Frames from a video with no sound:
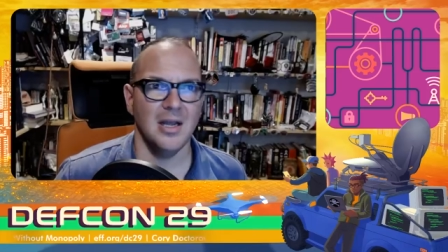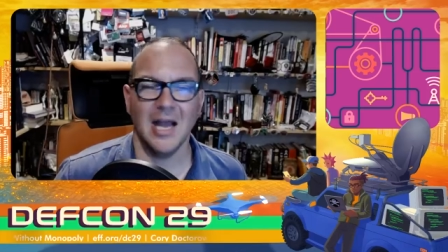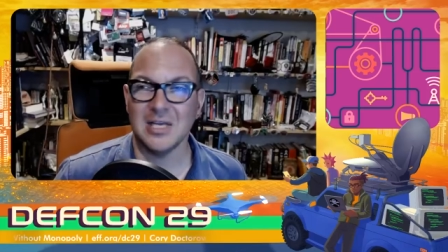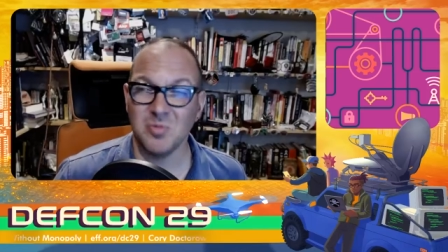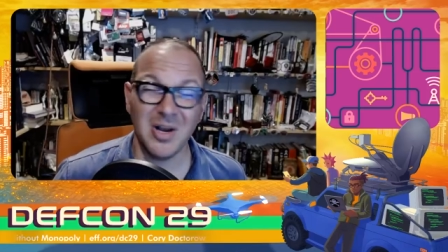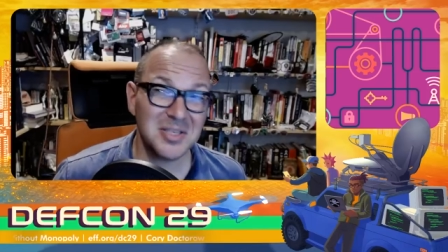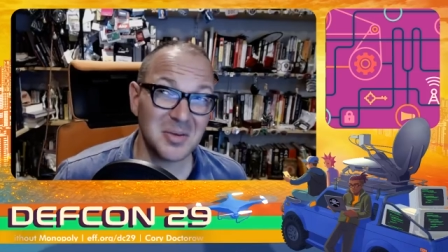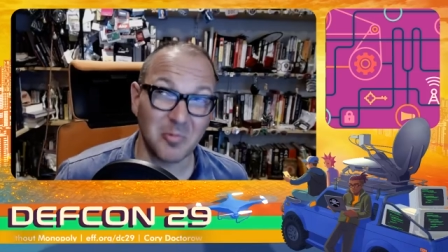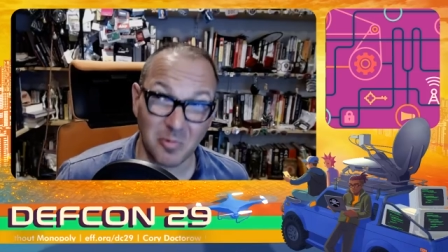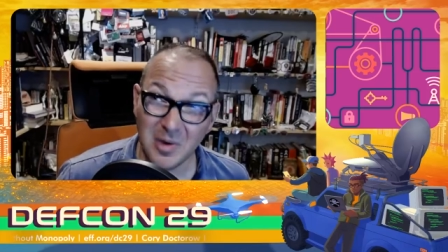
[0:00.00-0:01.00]
As well as
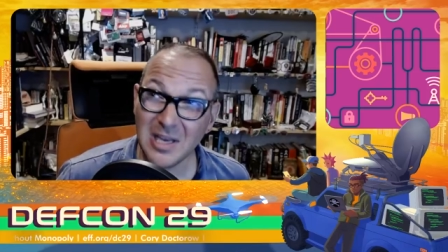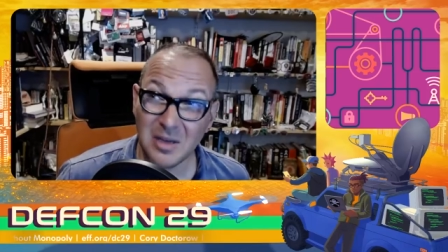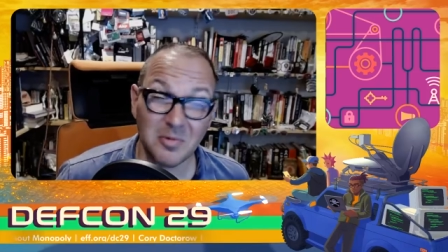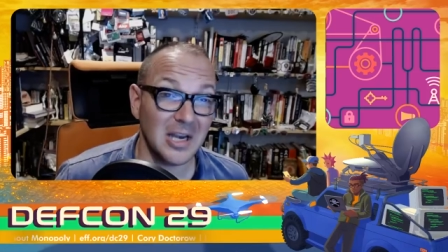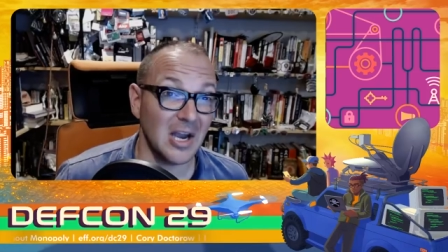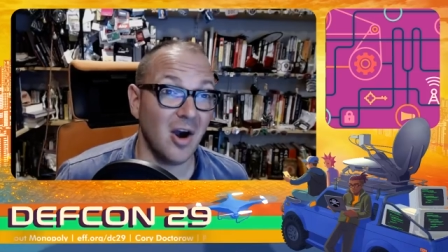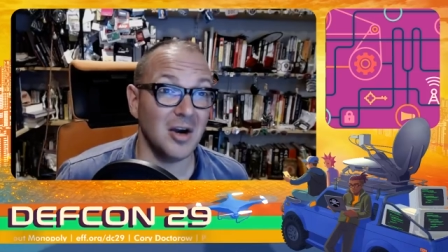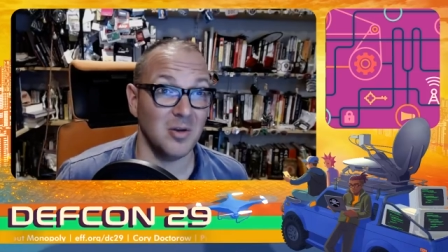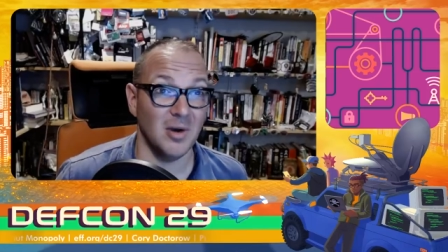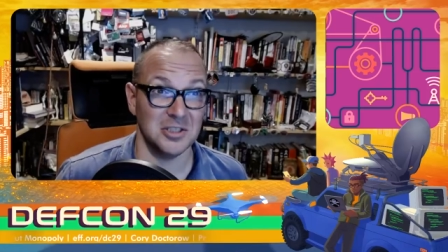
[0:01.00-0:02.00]
some really, really
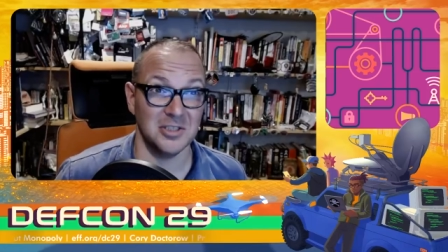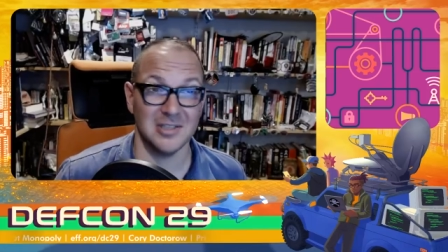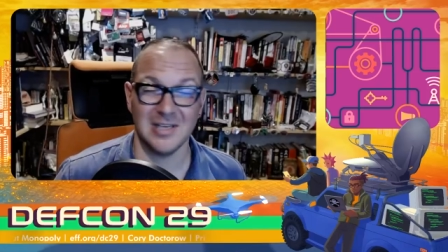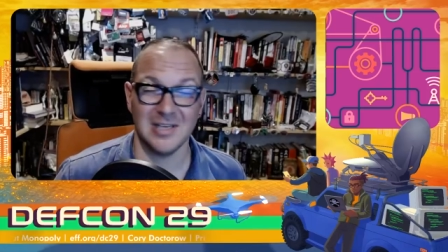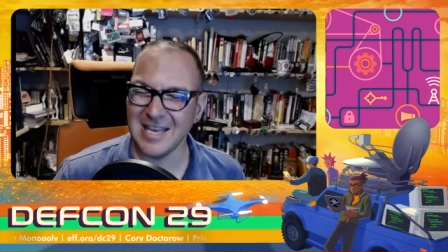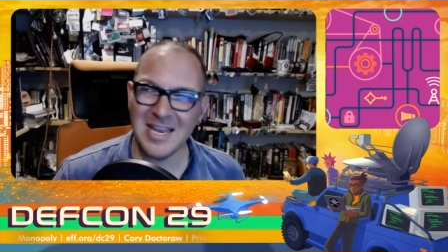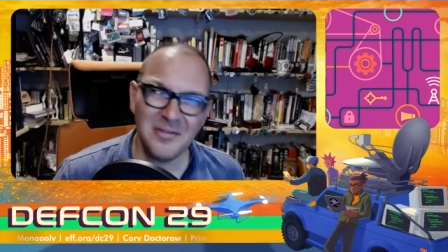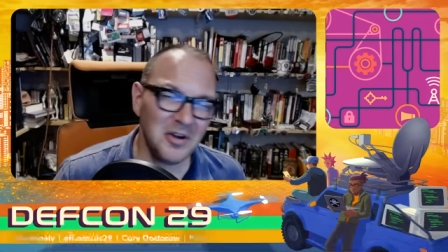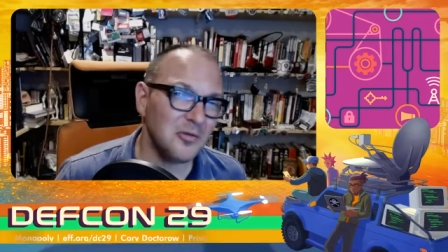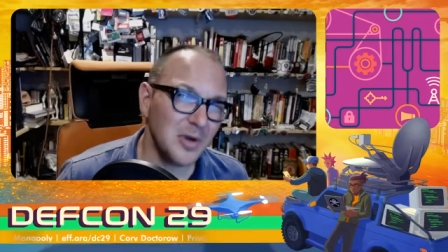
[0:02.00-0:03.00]
hard questions, like
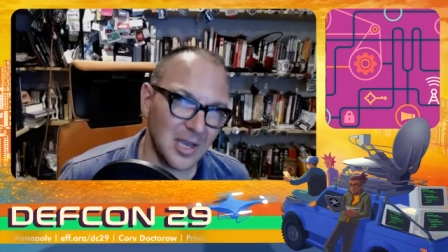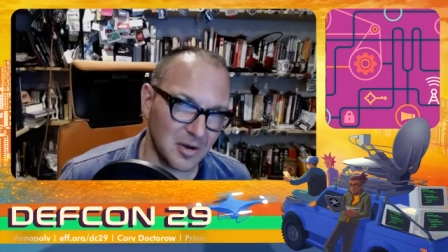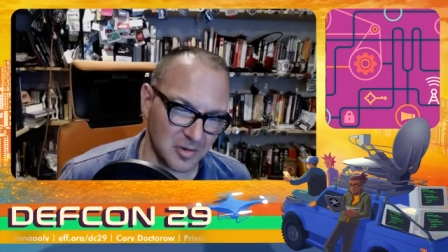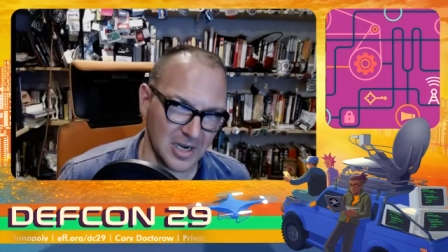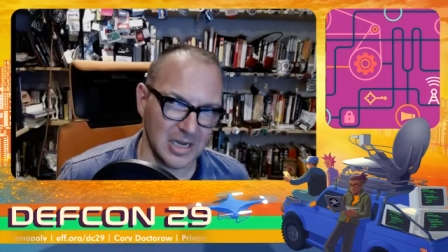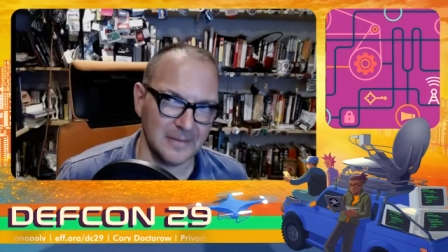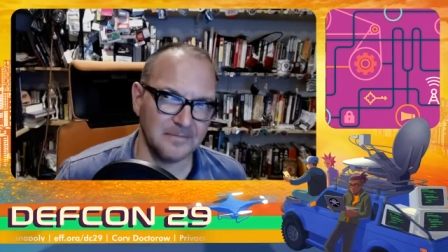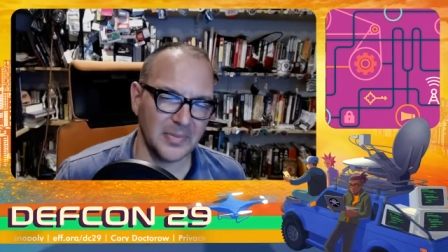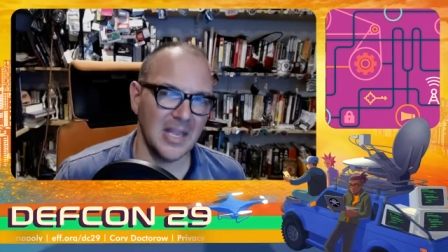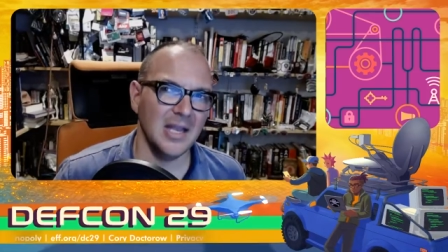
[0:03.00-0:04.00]
even if we agree
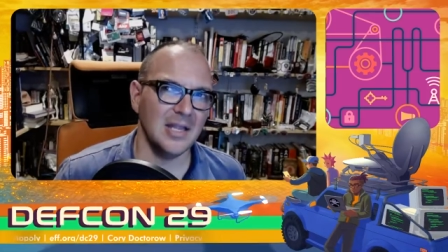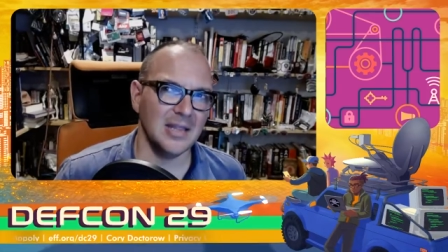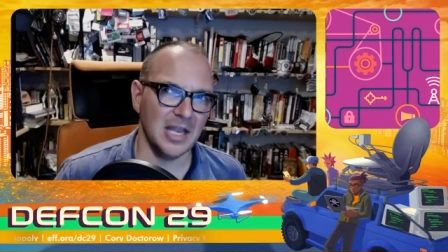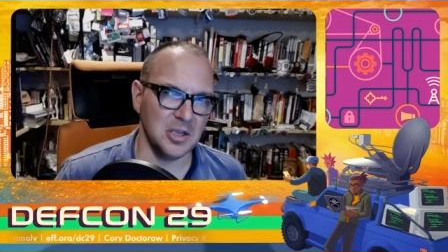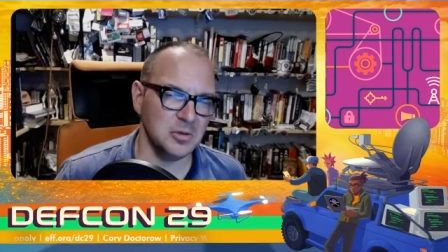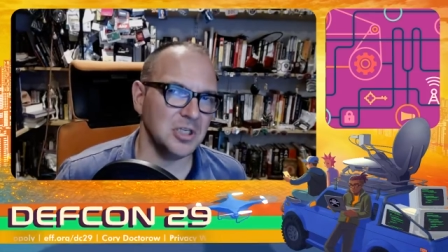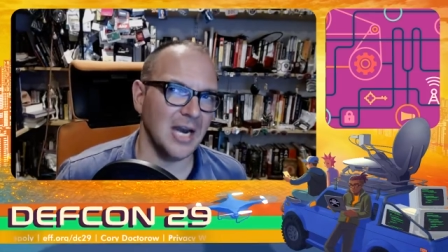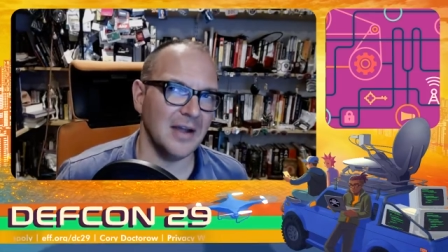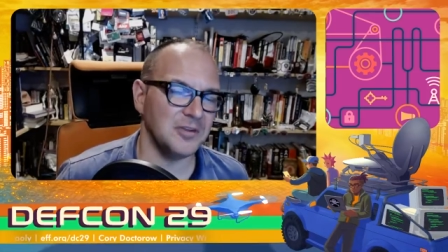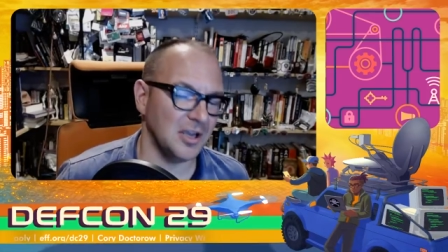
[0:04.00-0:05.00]
that you should
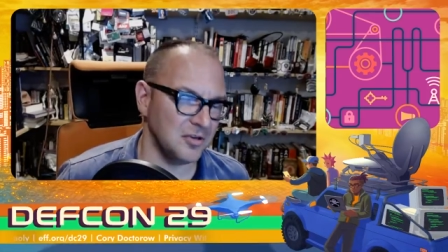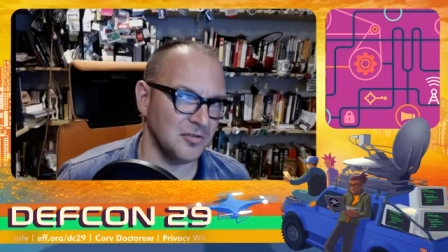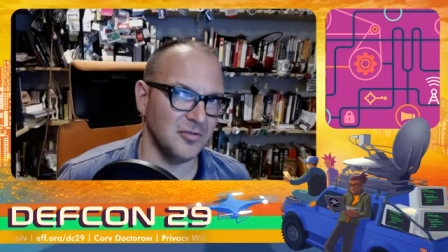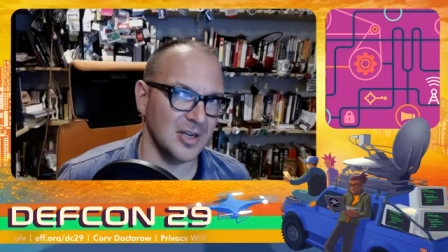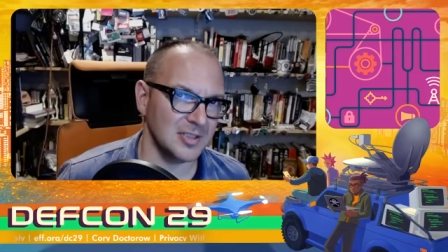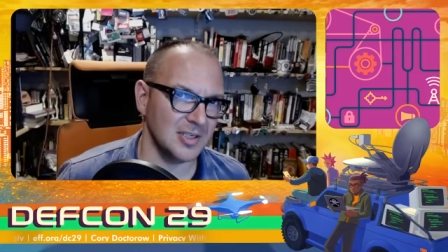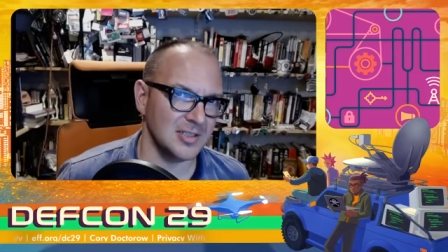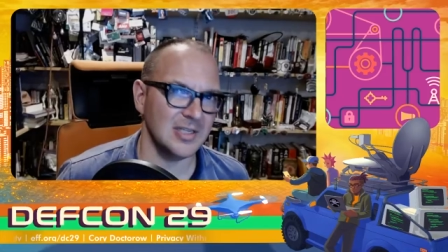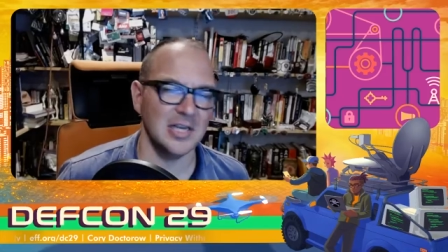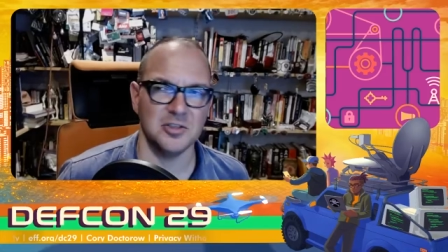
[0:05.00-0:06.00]
have to get your friend's
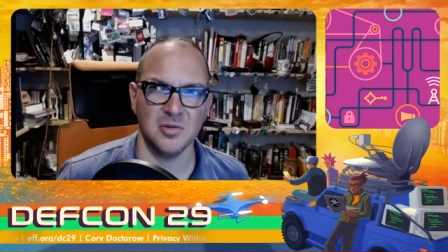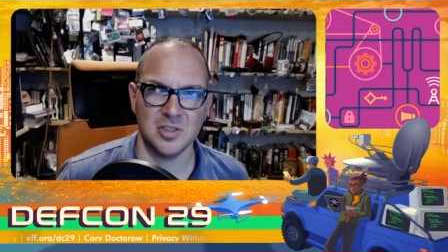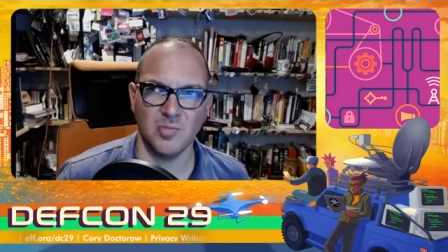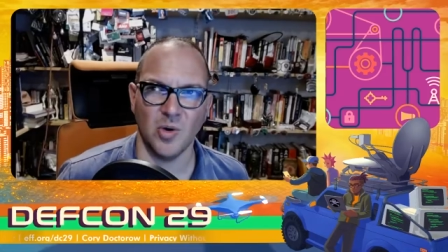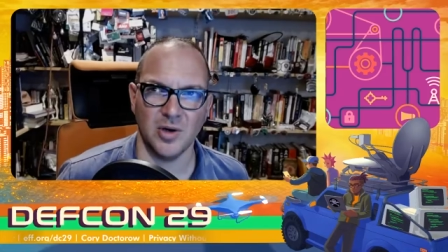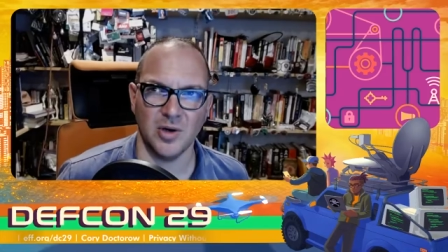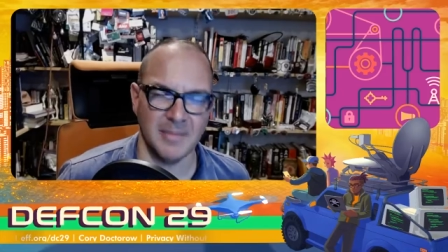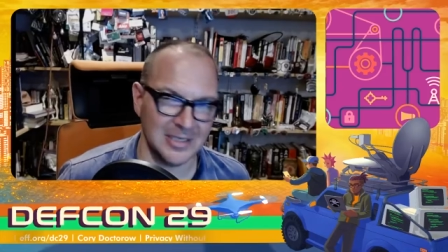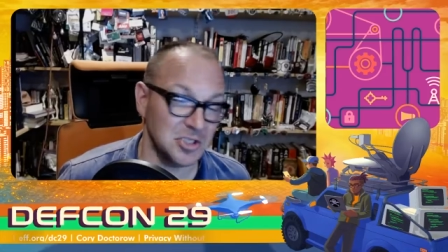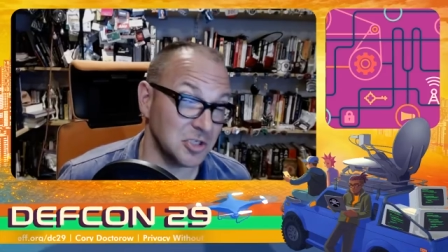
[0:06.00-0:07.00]
consent to export the
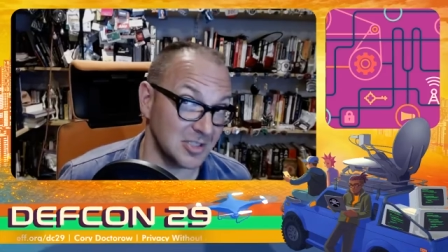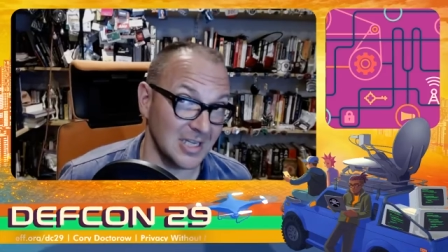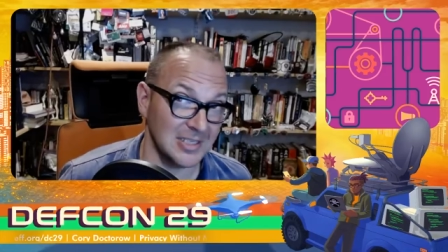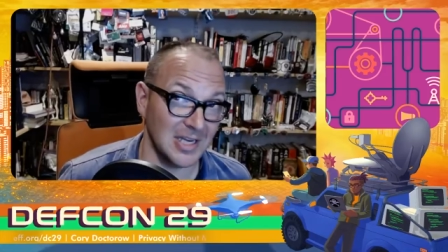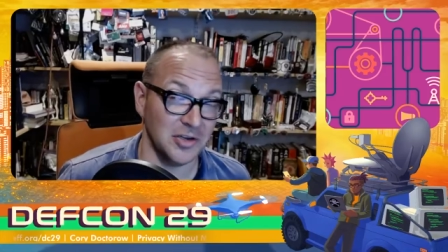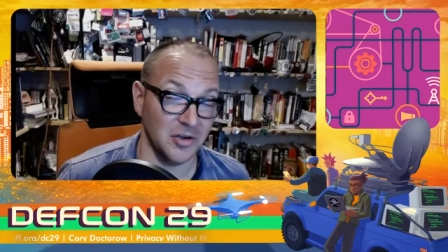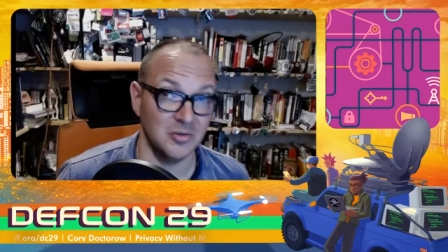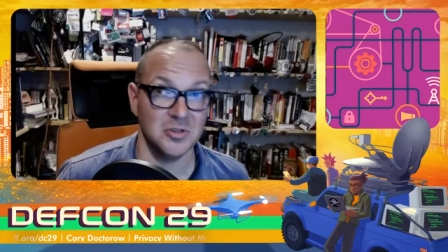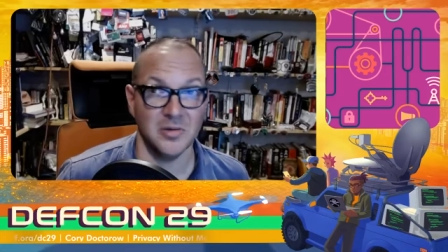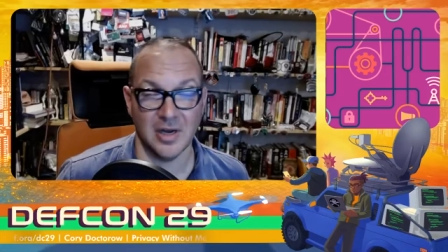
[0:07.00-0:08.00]
messages they send you
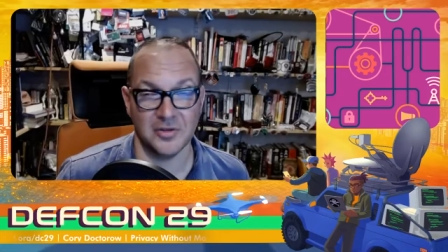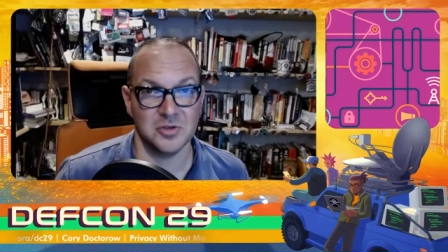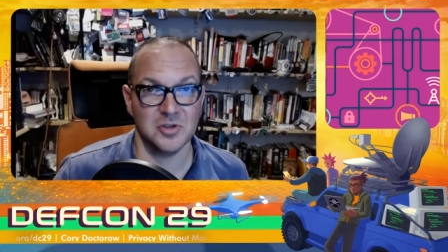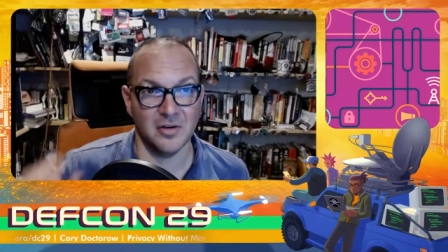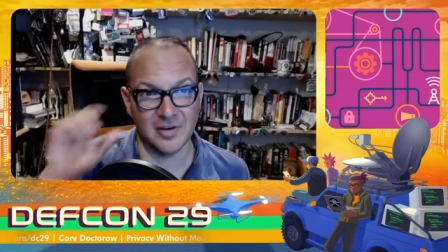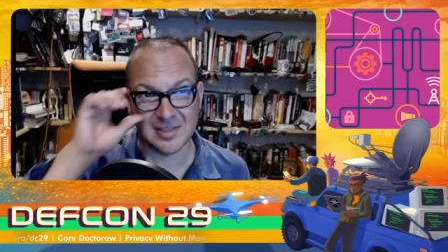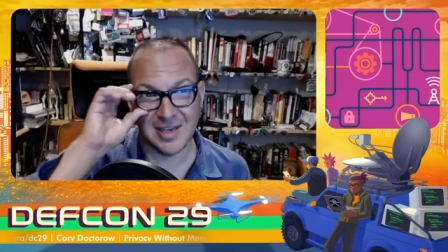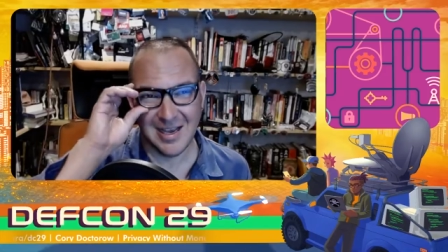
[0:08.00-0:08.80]
to another service,